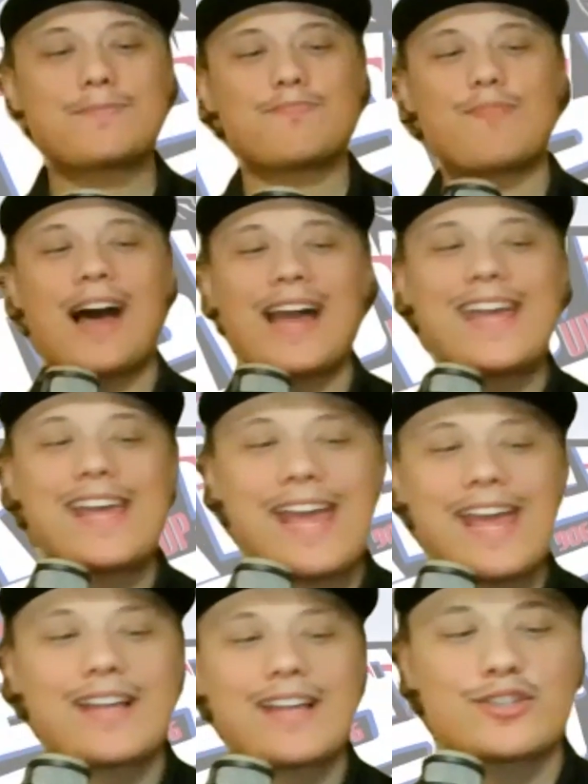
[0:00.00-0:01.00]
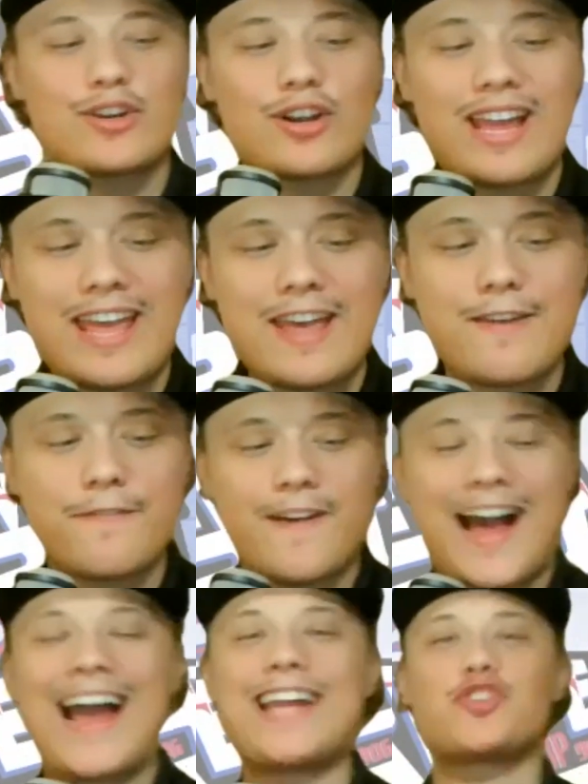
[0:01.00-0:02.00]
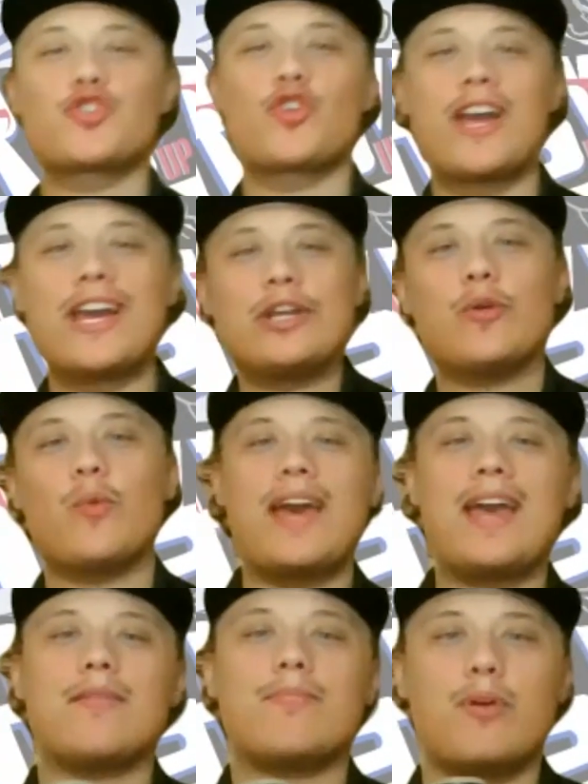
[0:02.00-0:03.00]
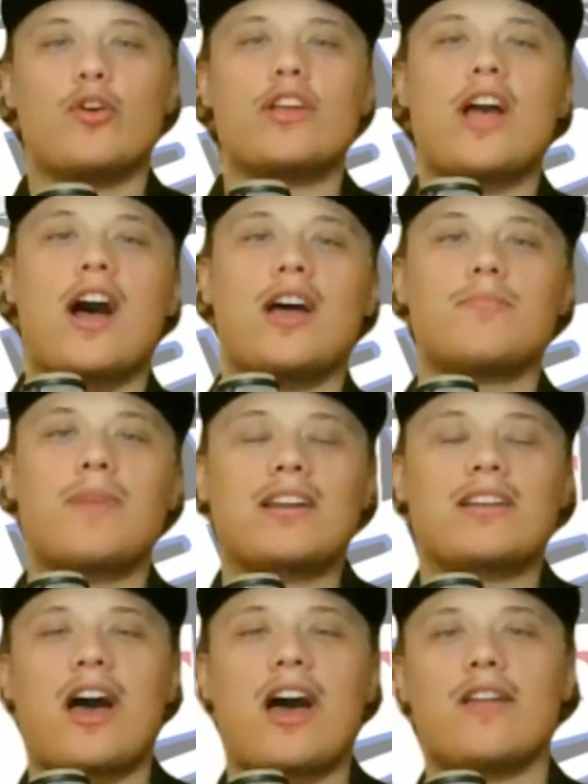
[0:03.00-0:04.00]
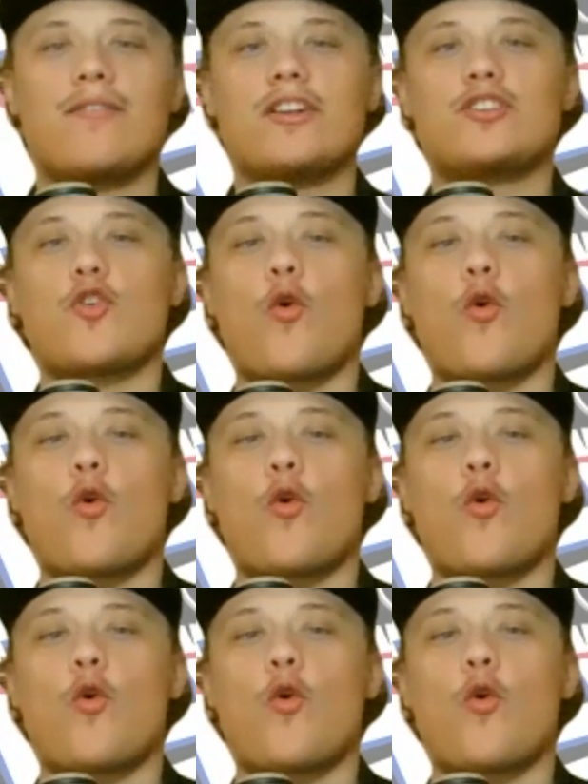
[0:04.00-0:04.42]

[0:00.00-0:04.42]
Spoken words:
my answer, if I trade away Bojan Bogdanovic